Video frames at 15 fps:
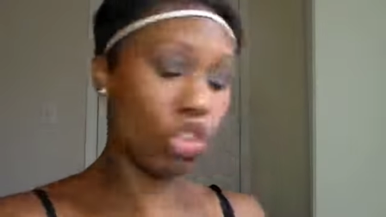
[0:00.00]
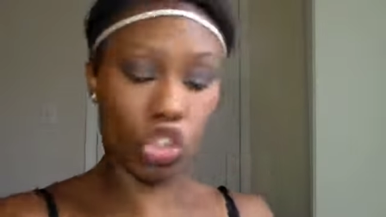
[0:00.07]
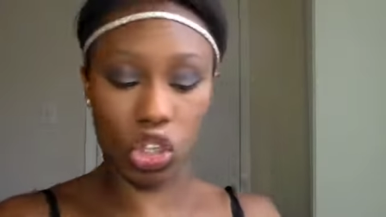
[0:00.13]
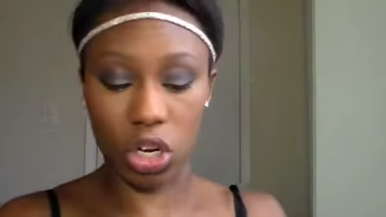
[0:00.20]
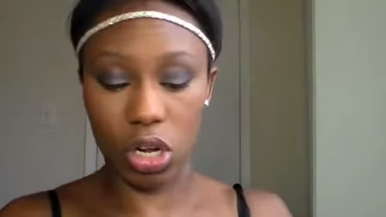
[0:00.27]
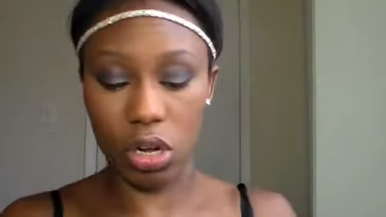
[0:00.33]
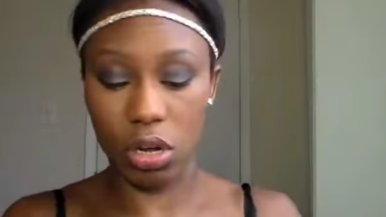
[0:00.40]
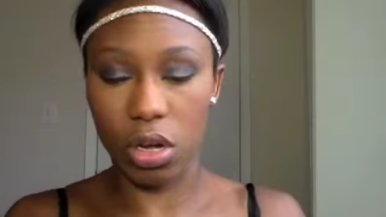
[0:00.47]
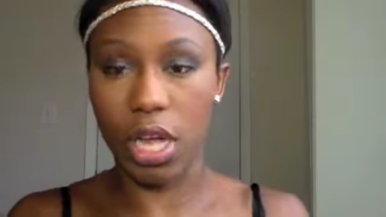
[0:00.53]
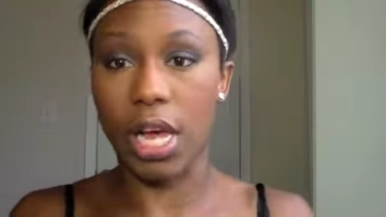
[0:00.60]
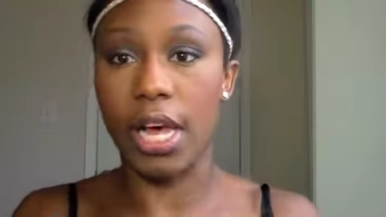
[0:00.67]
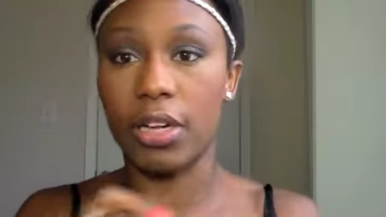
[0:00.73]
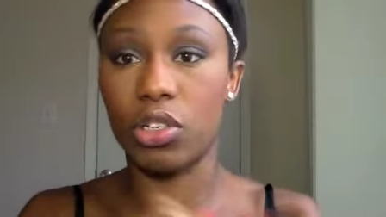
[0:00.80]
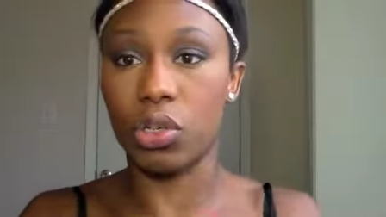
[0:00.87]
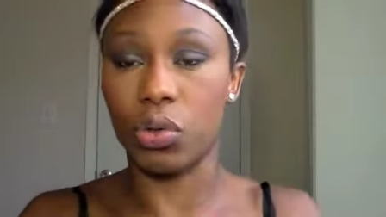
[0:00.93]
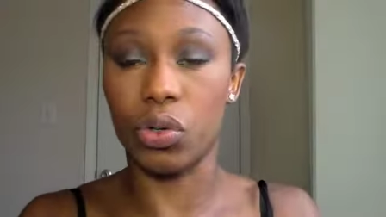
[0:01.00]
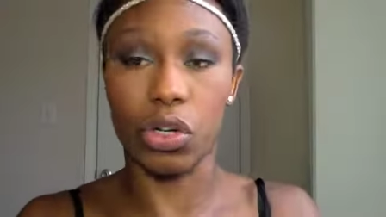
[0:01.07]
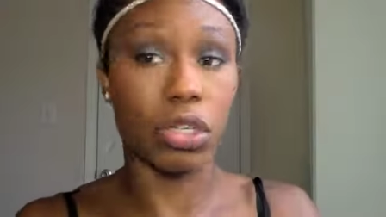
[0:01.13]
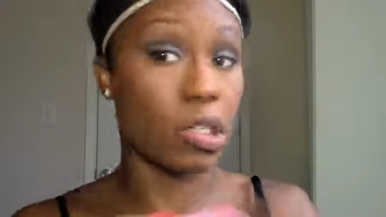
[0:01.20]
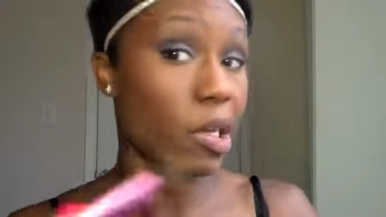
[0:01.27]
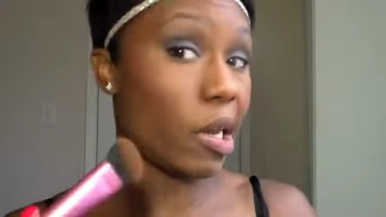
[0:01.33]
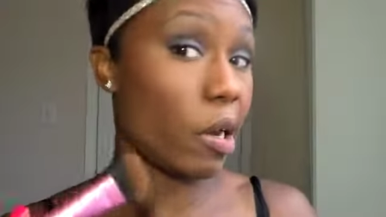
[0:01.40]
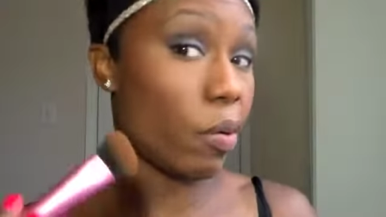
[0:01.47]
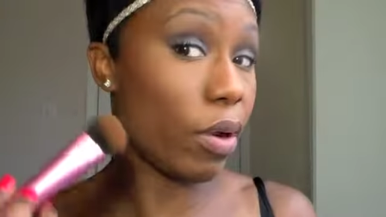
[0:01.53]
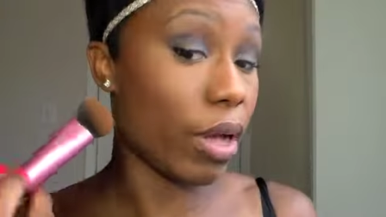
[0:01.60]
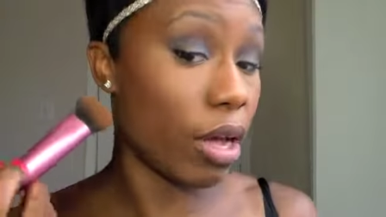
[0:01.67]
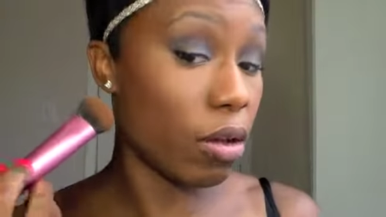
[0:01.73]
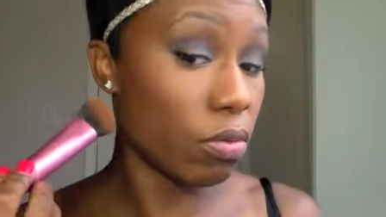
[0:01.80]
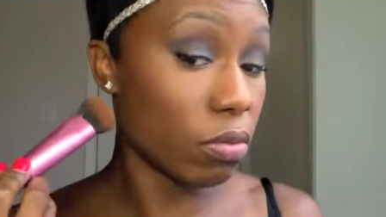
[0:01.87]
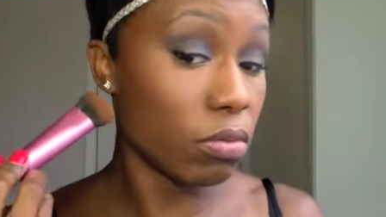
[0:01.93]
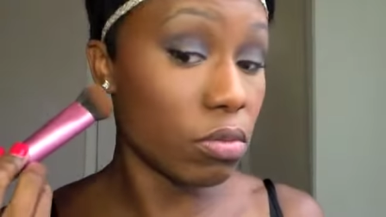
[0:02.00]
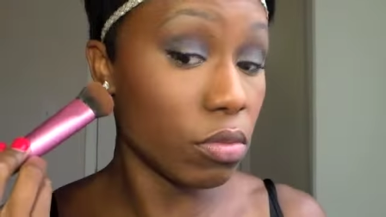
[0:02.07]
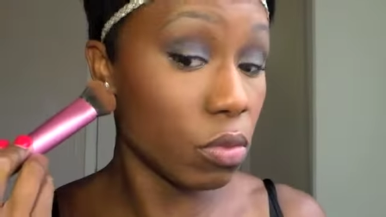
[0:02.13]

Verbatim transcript: strong contour. So here we go.